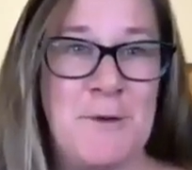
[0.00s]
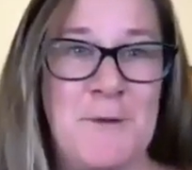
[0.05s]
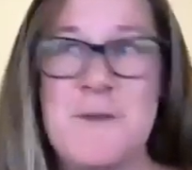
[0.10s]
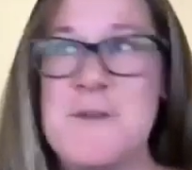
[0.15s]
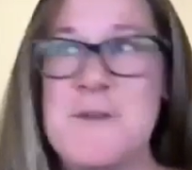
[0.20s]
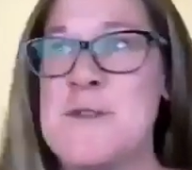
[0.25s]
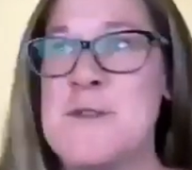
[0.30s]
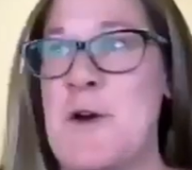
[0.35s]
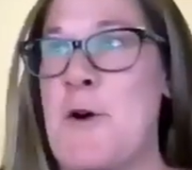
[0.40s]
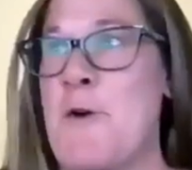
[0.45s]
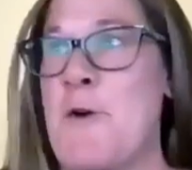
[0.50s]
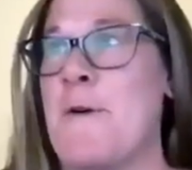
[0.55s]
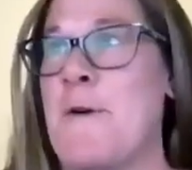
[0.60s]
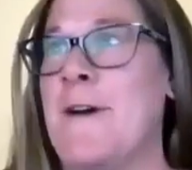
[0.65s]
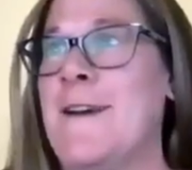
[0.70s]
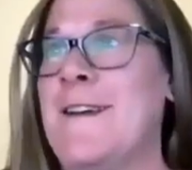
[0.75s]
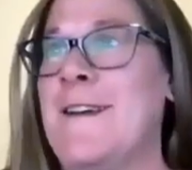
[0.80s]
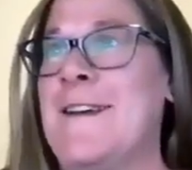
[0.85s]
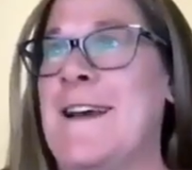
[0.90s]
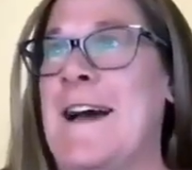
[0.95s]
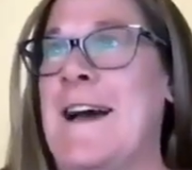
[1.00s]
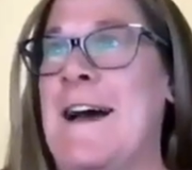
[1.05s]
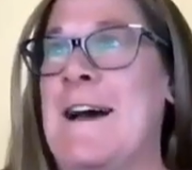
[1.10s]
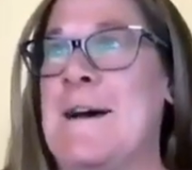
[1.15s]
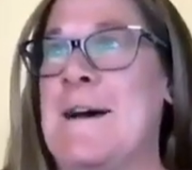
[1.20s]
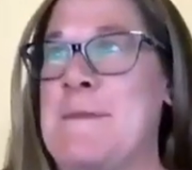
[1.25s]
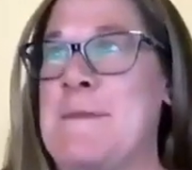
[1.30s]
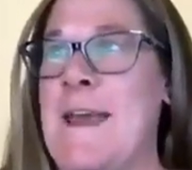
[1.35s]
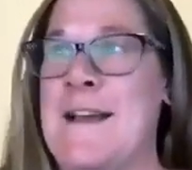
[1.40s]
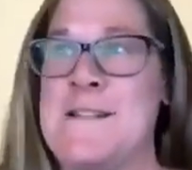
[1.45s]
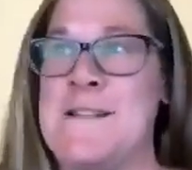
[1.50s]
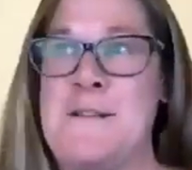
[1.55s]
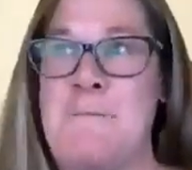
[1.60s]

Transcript: So Cassie,